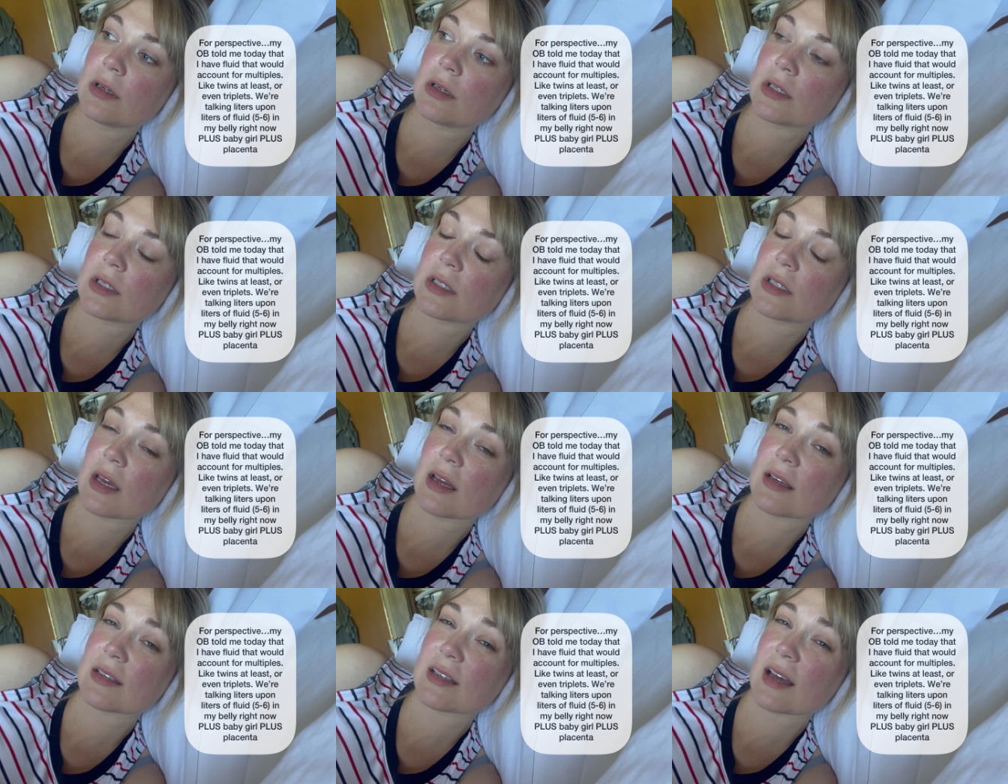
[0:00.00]

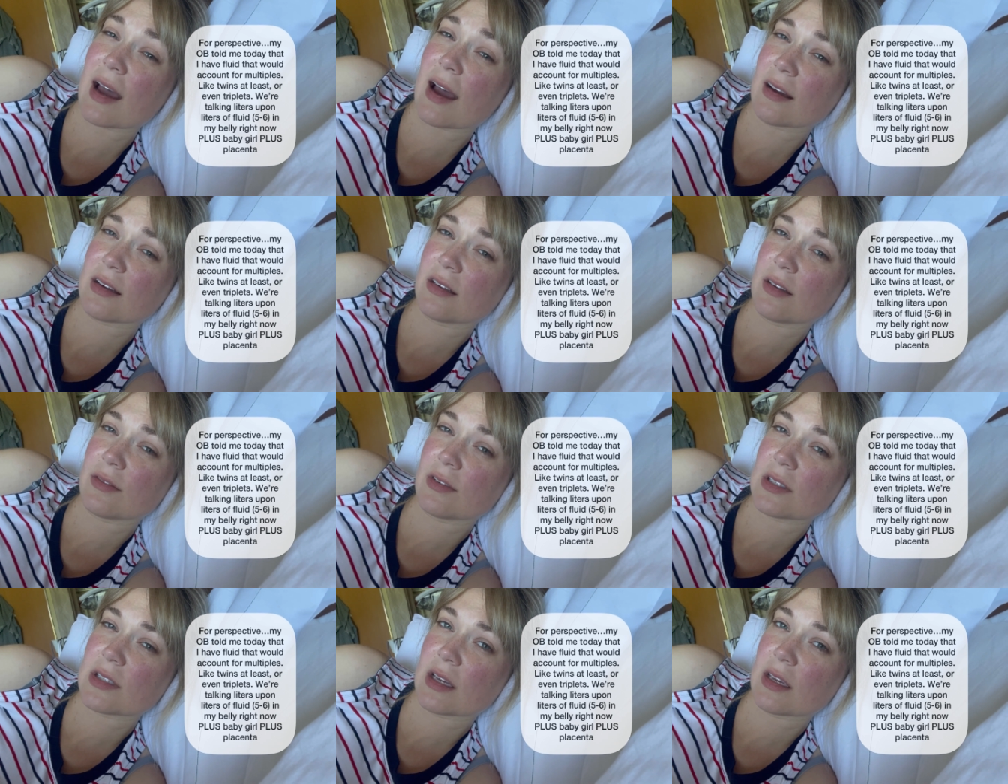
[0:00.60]
stay as
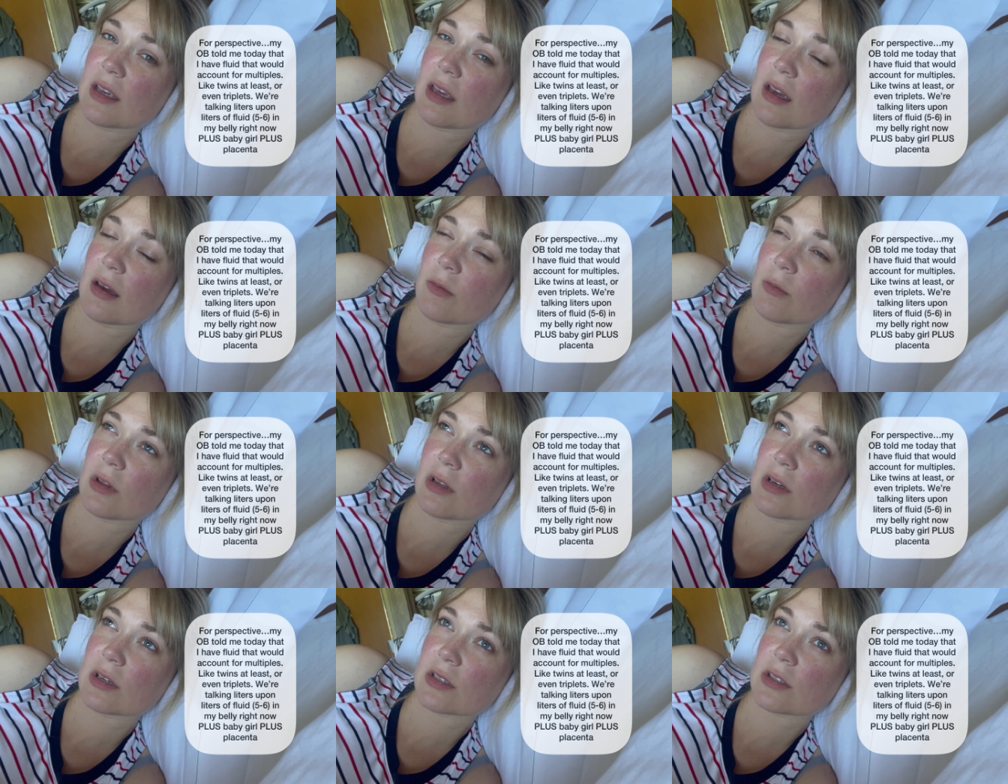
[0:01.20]
active as I can
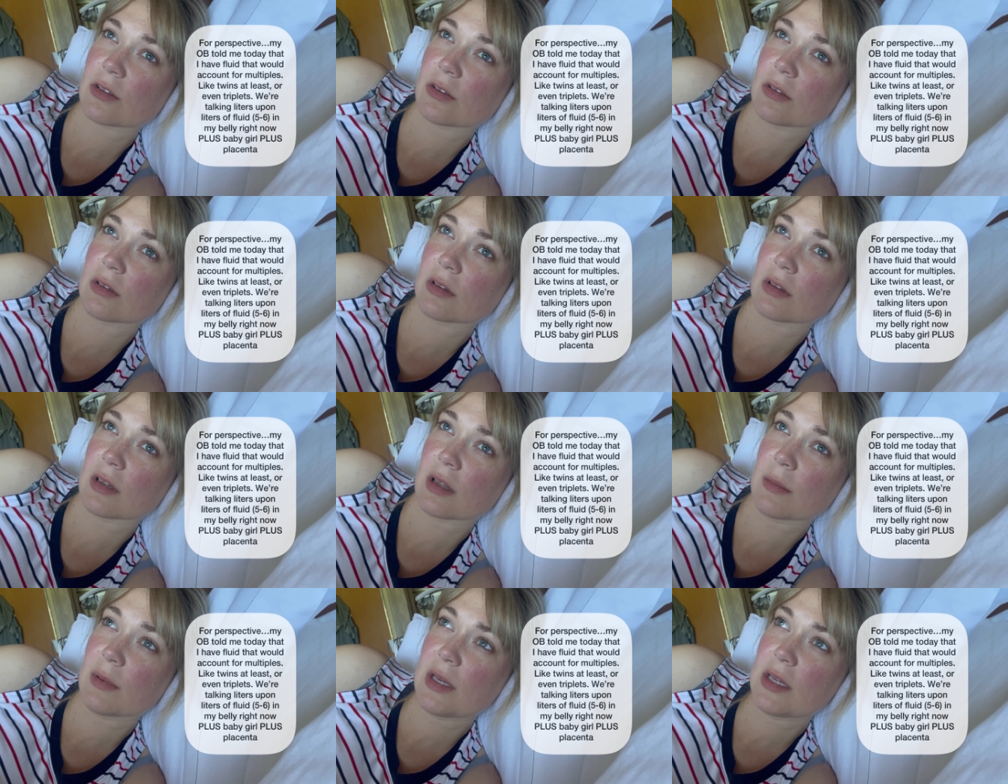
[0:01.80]
within a
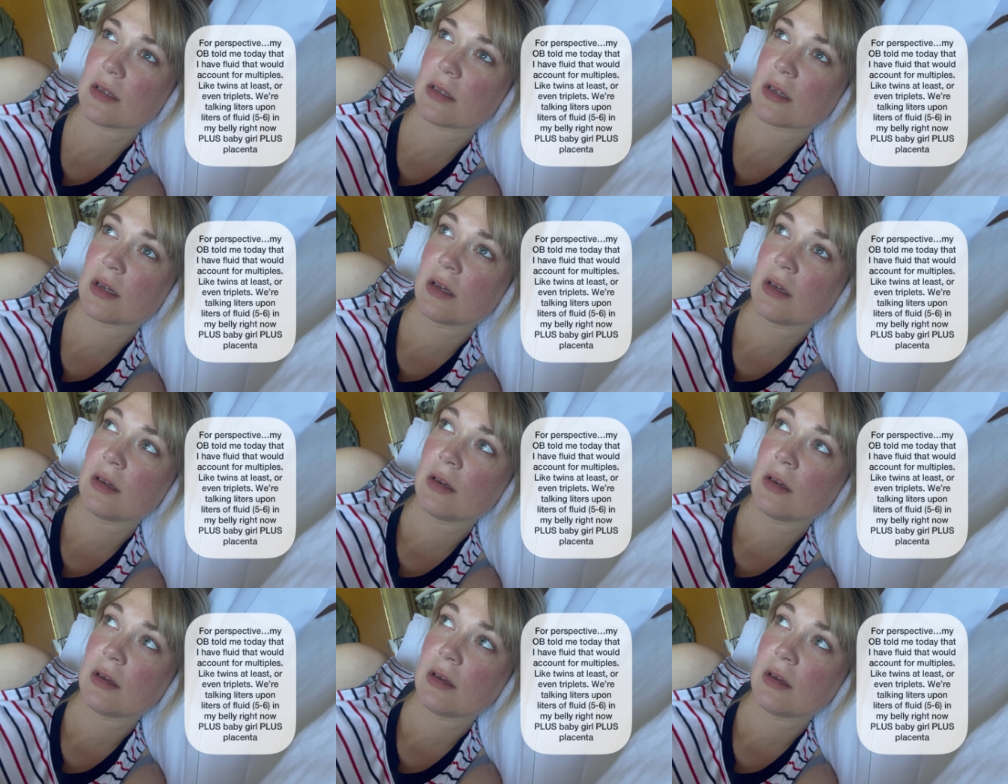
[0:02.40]
certain limit.